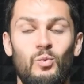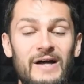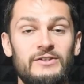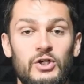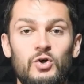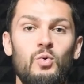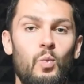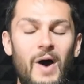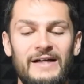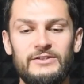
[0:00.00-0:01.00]
One, two,
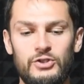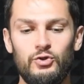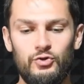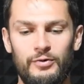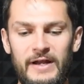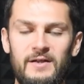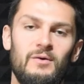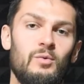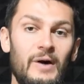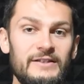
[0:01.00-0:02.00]
one, two, three.
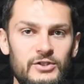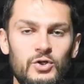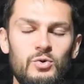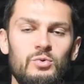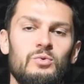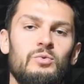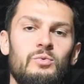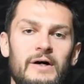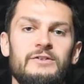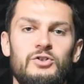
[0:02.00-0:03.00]
One, two,
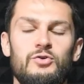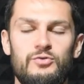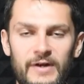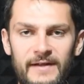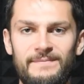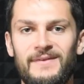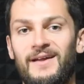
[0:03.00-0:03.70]
one, two, three.